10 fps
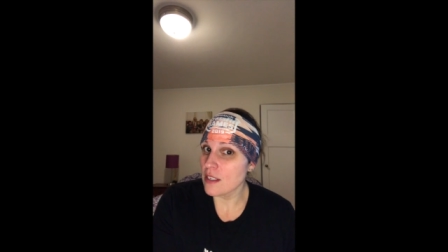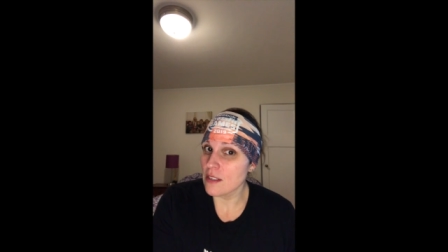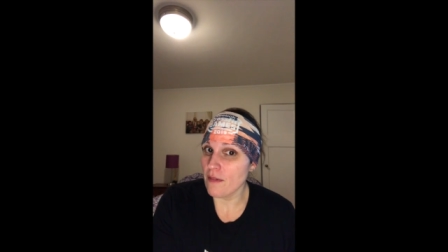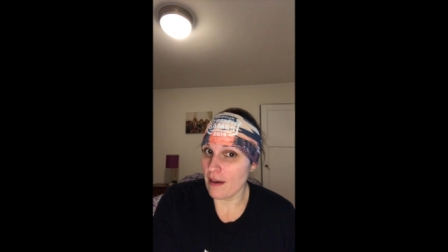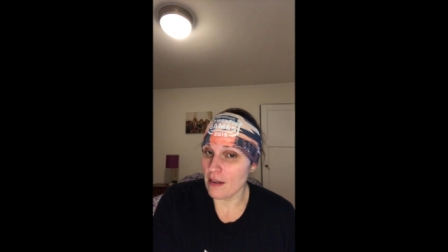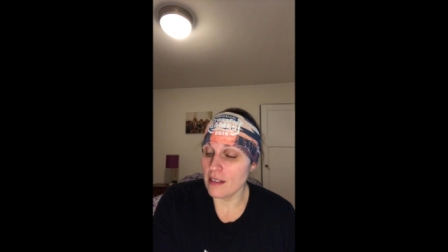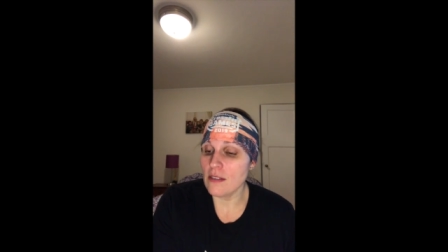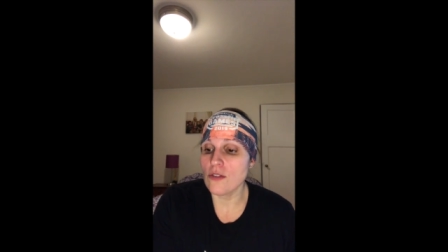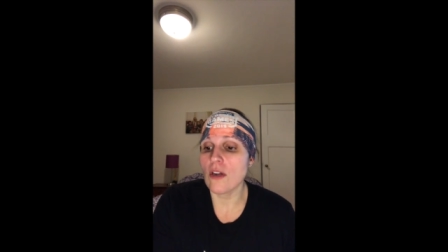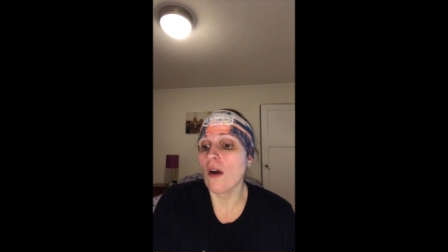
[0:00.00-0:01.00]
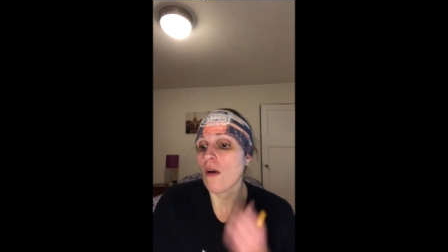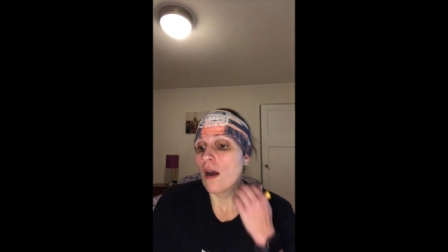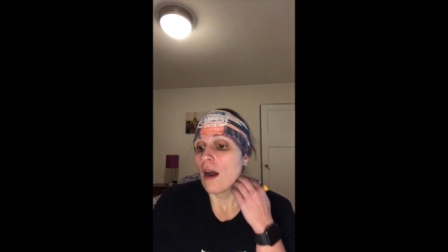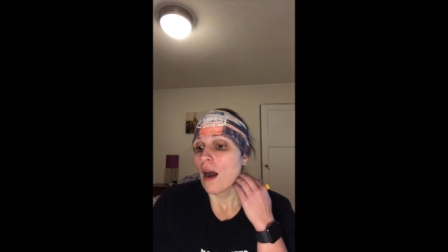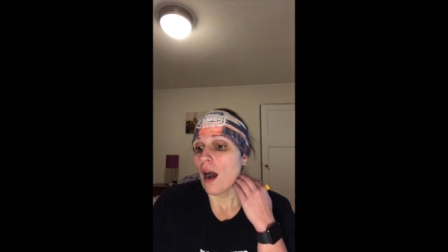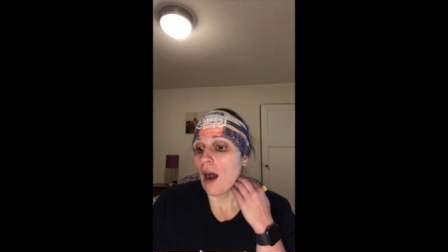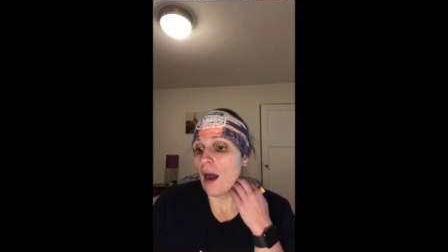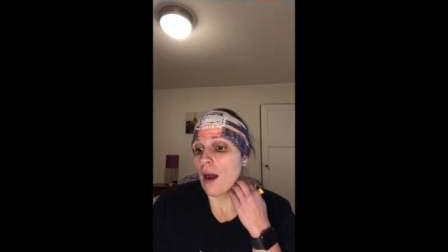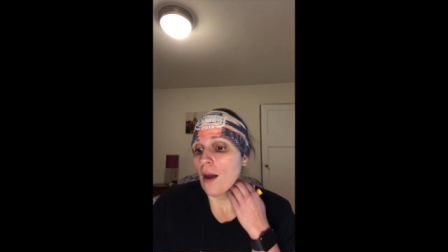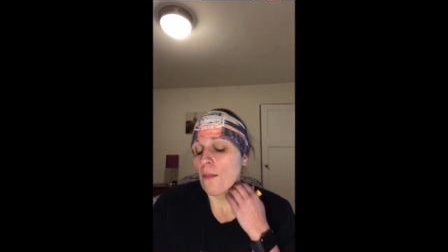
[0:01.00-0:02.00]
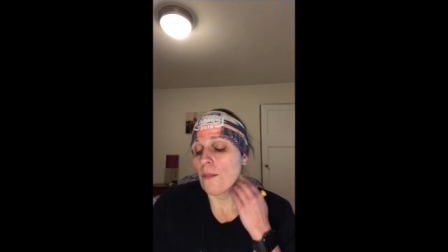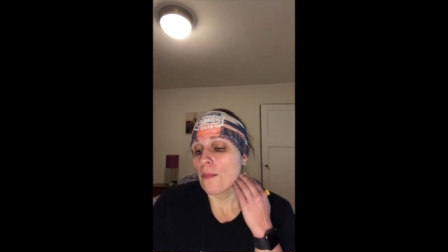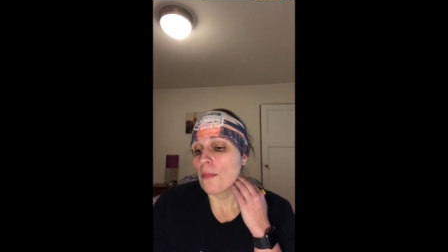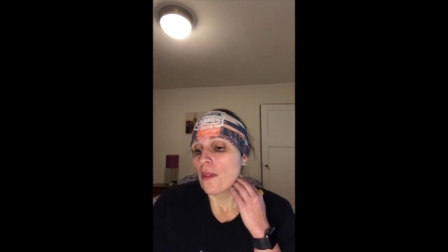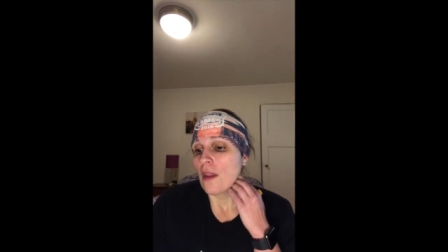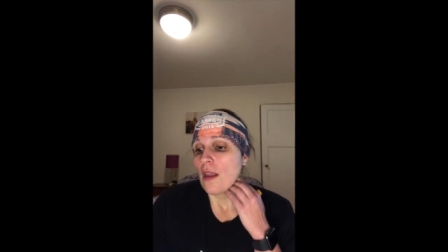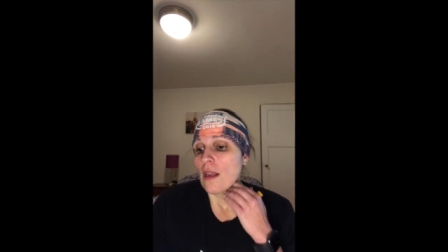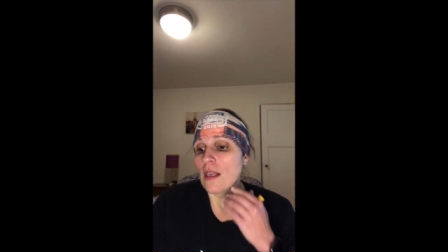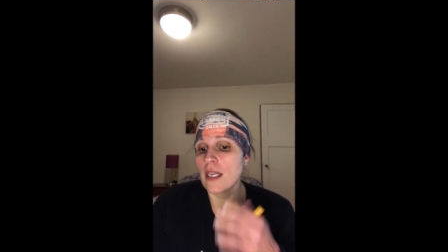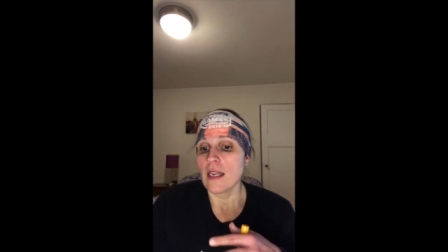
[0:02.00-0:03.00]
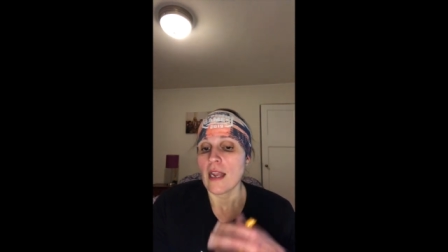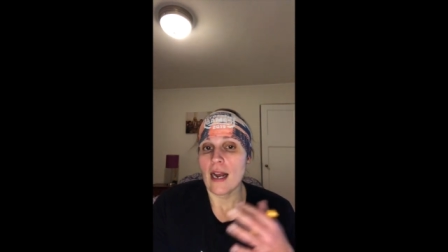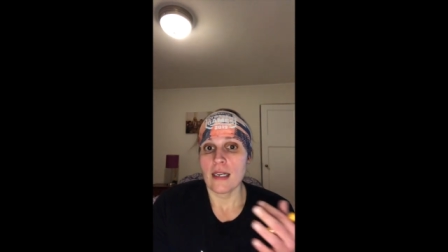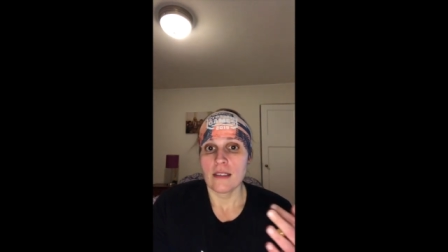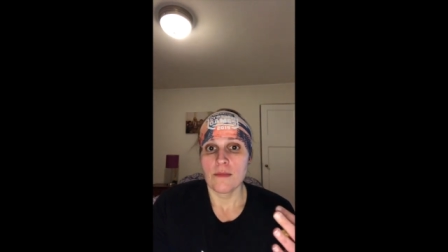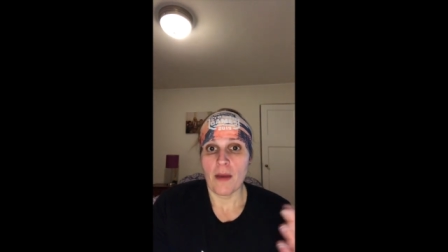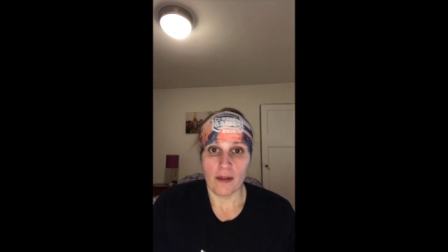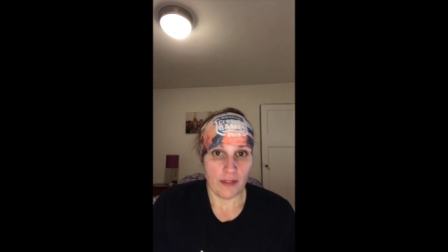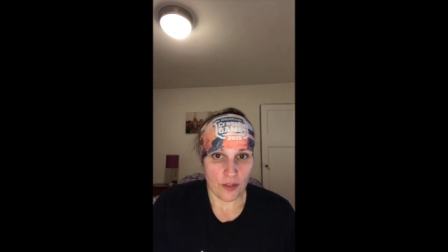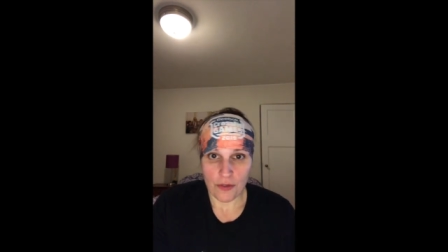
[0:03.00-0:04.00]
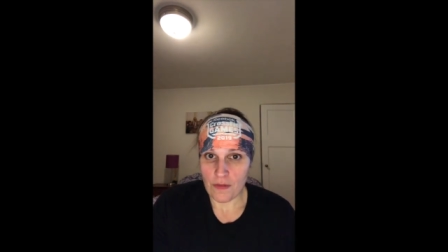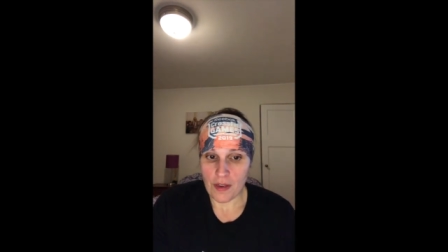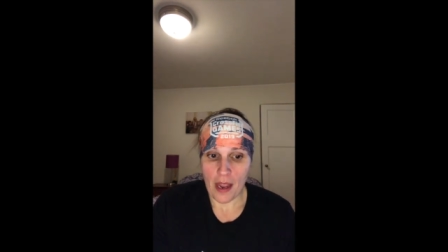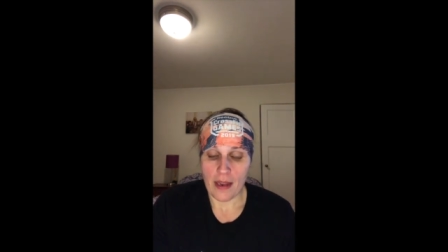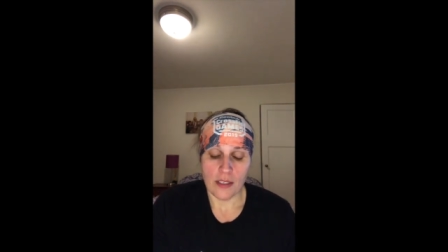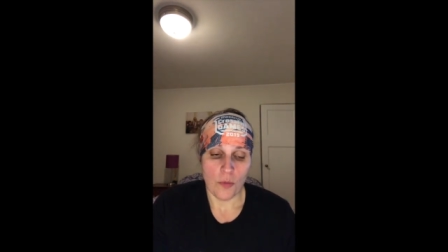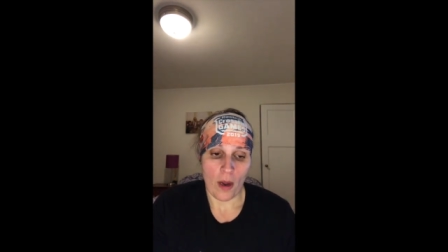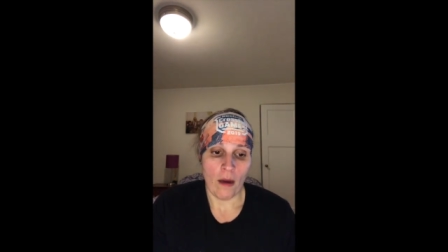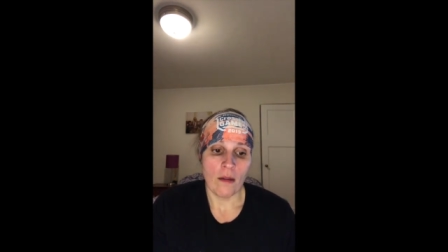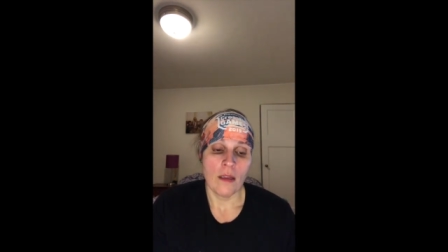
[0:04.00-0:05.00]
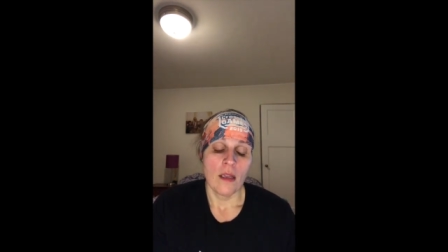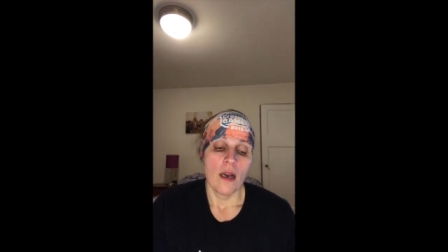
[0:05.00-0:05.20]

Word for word: he's a veteran. So um, he has benefits through the VA as well.